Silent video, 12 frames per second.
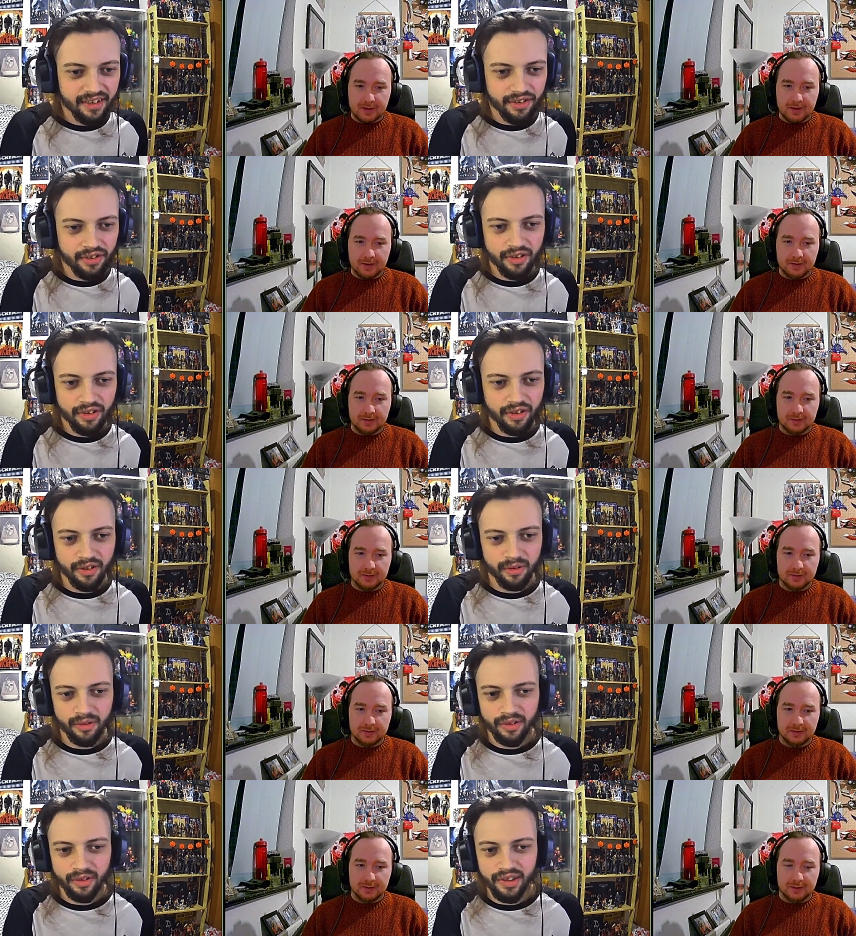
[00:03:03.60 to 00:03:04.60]
Speaker 1: no. It's just you
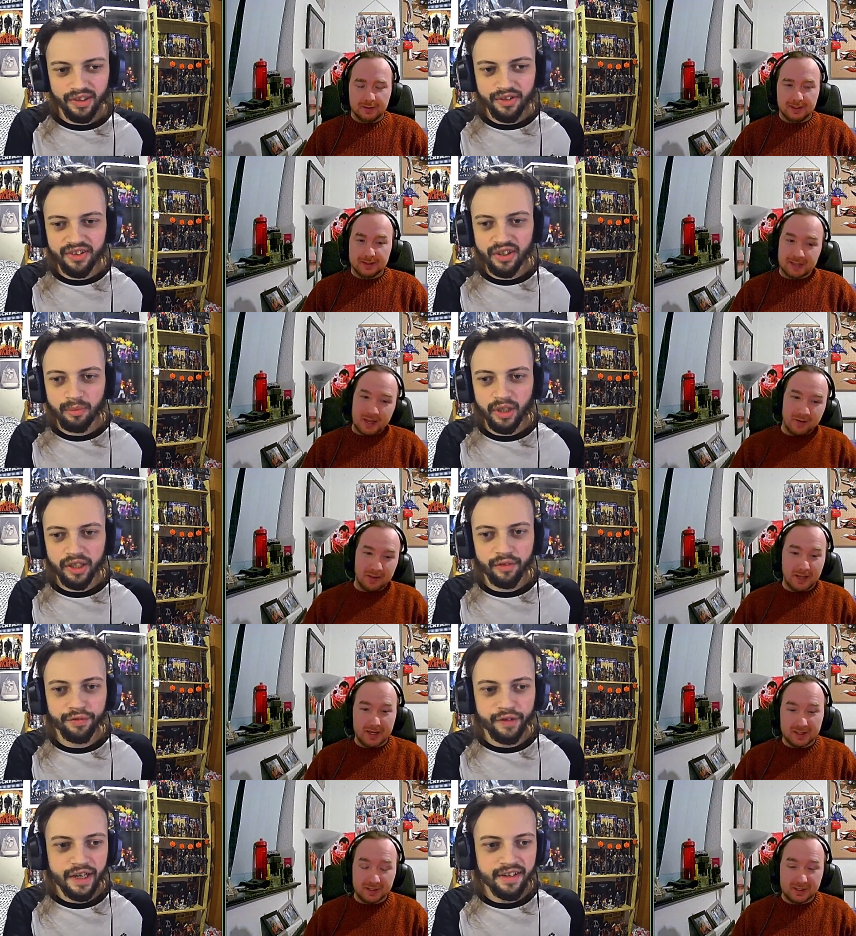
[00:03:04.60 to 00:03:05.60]
know like, they just seem
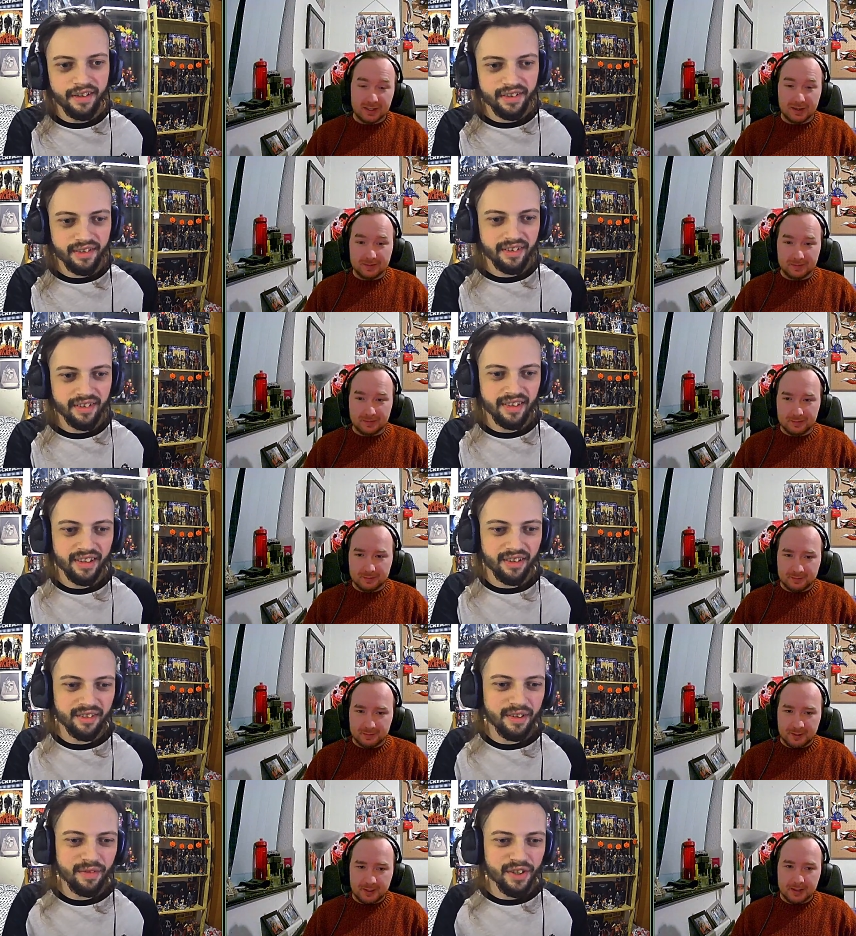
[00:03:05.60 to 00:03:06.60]
like friends. They
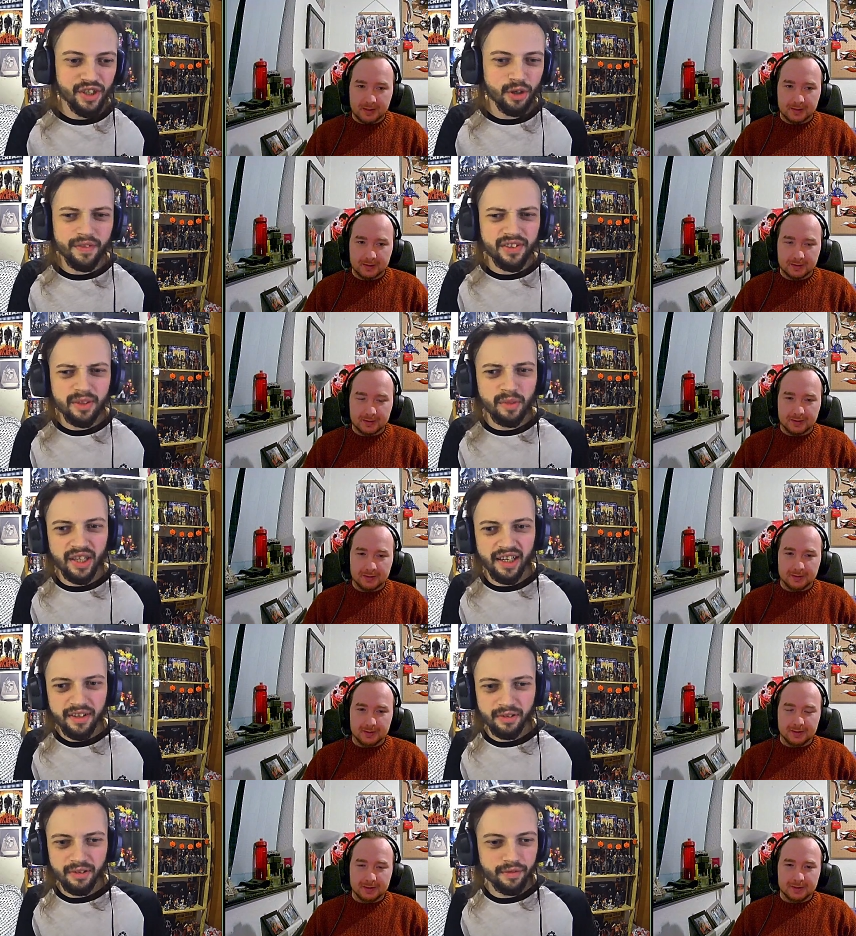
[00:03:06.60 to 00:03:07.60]
don't yeah. even you don't even see him
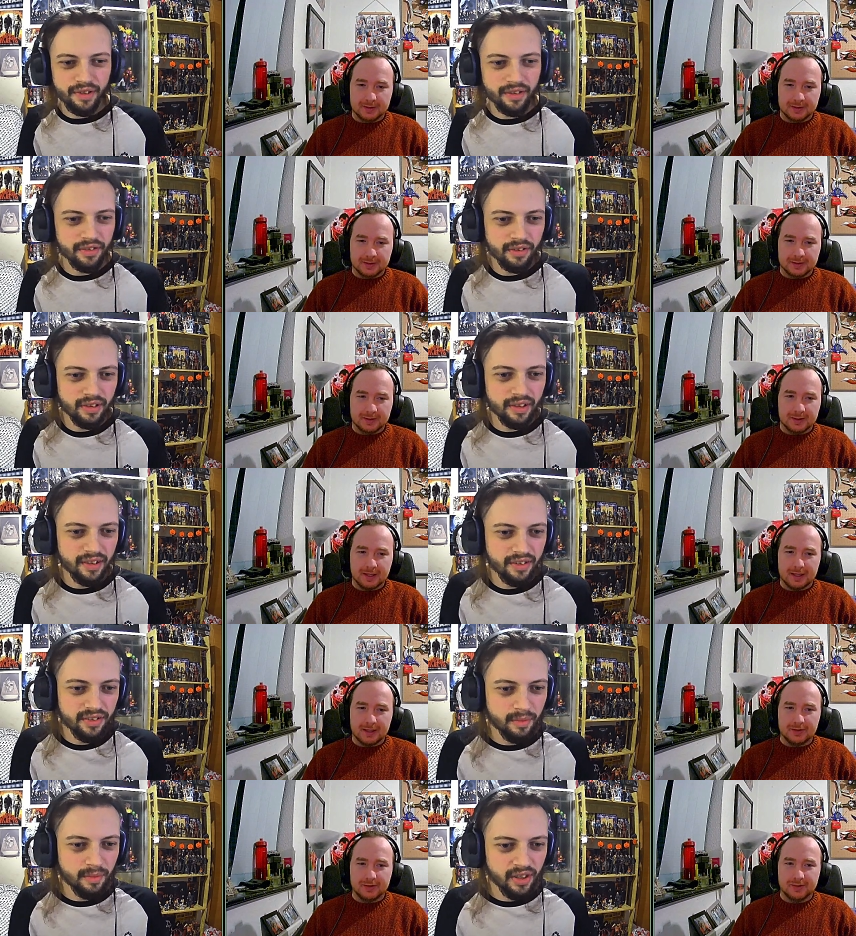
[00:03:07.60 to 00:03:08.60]
kiss or anything. So yeah, like,
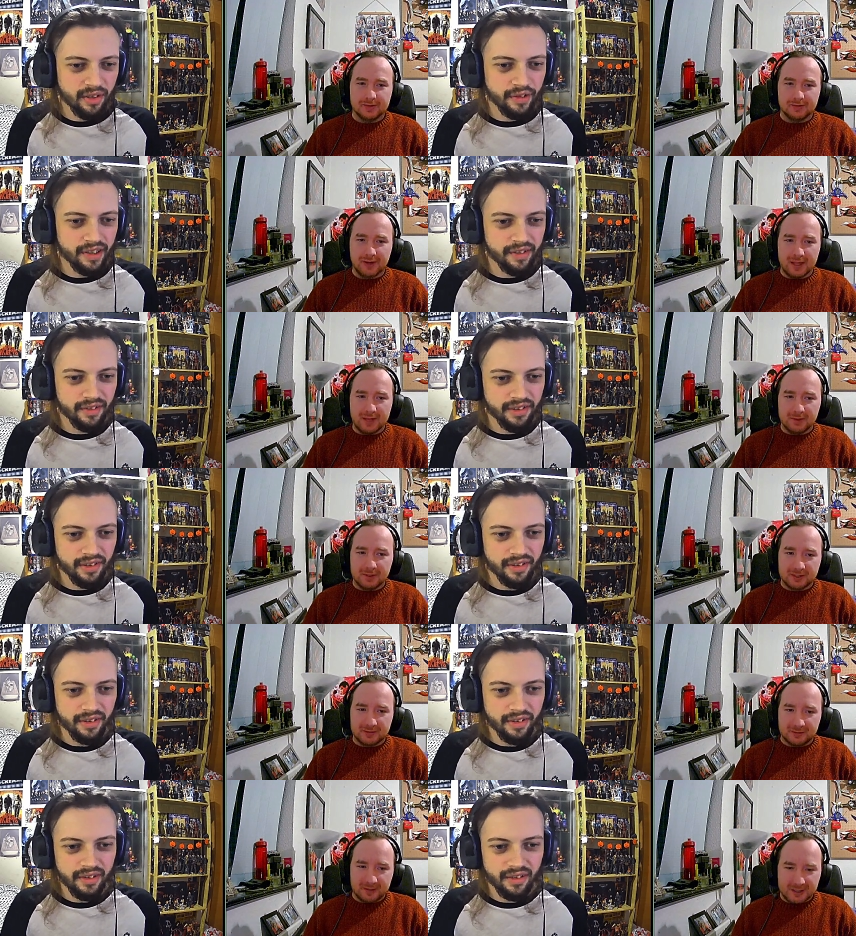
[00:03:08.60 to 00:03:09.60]
it just seems like really friends. much
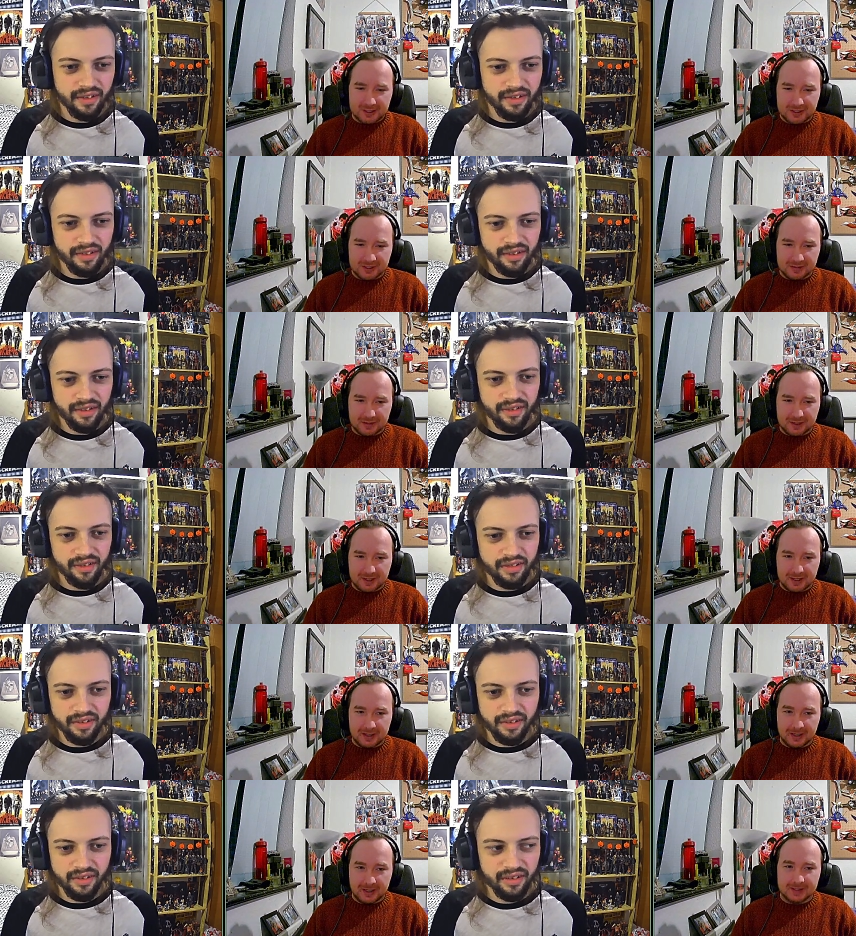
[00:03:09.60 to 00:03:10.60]
of a
Speaker 2: relationship
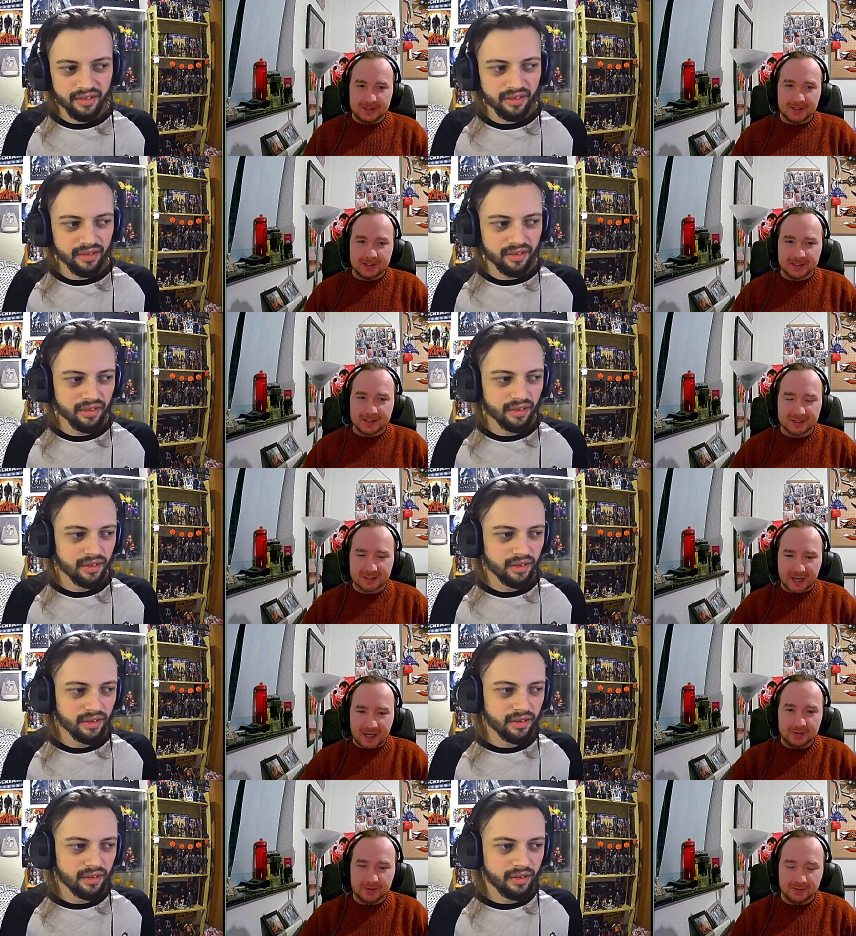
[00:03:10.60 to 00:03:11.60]
there. Like it's, uh-huh. Oh, the
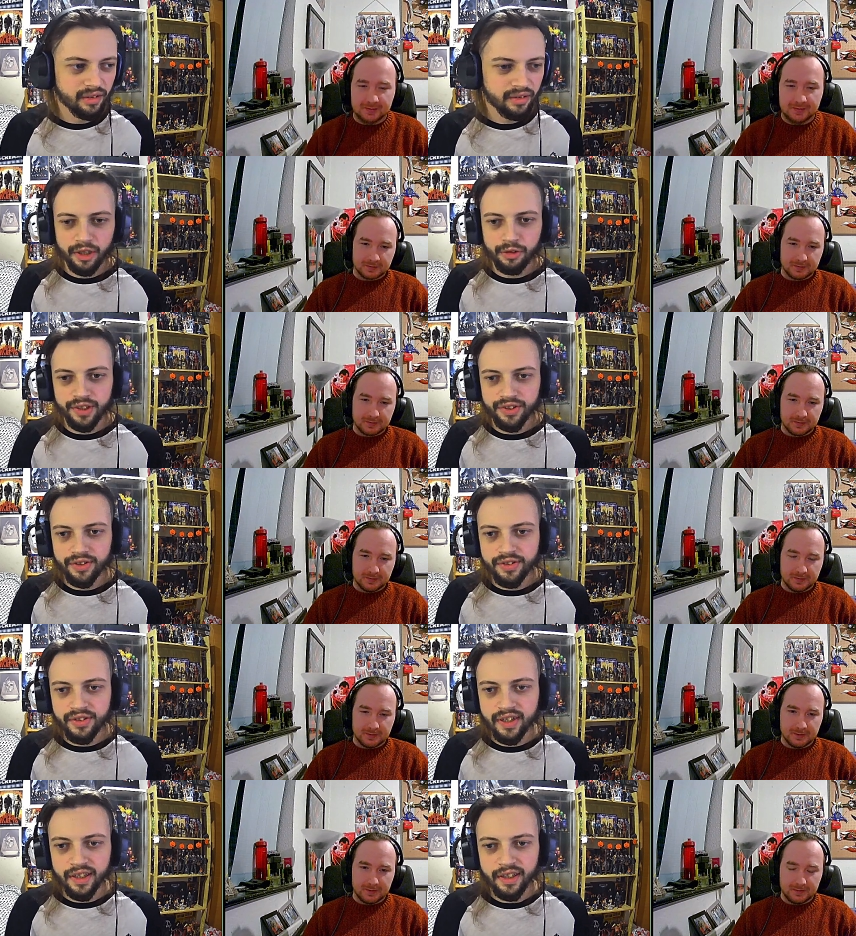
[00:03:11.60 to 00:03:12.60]
start.
Speaker 1: But yeah,
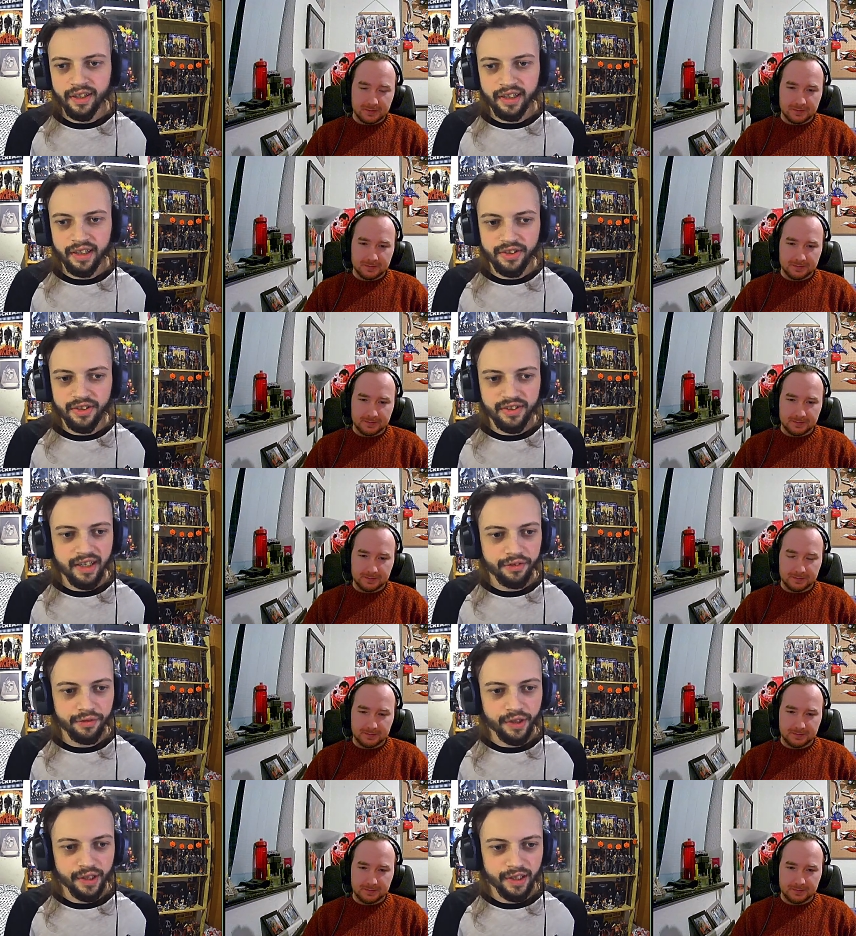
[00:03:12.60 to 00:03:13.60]
Kristen's taken in there. She
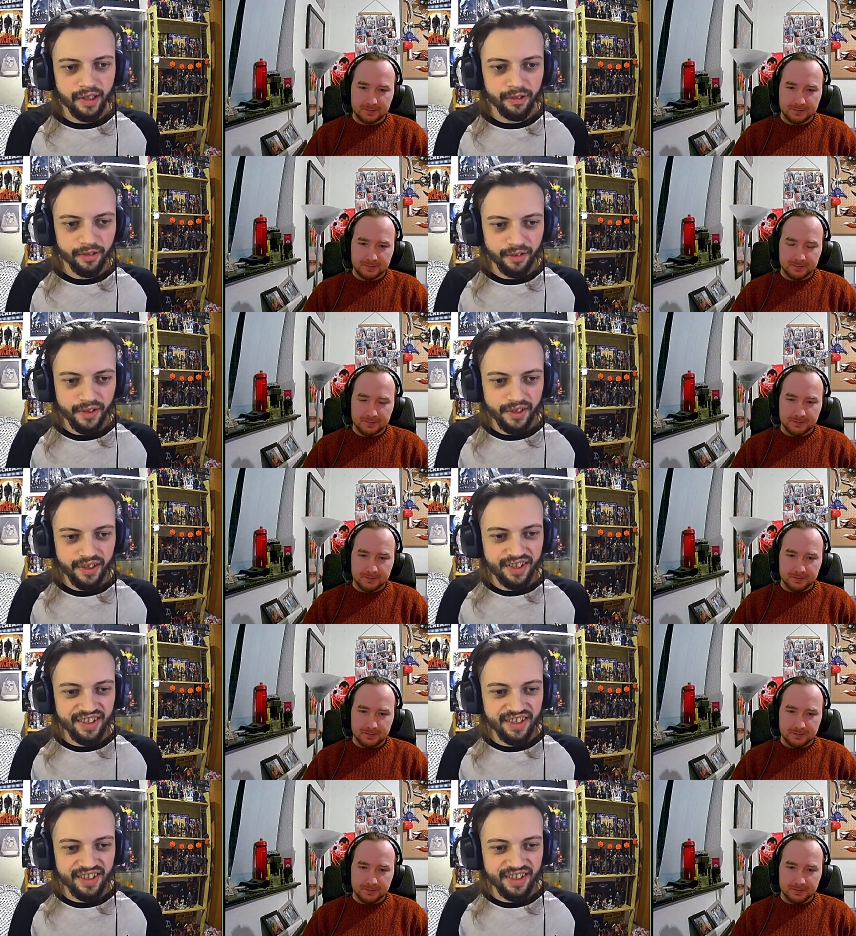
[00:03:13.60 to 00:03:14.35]
starts freaking out, and she?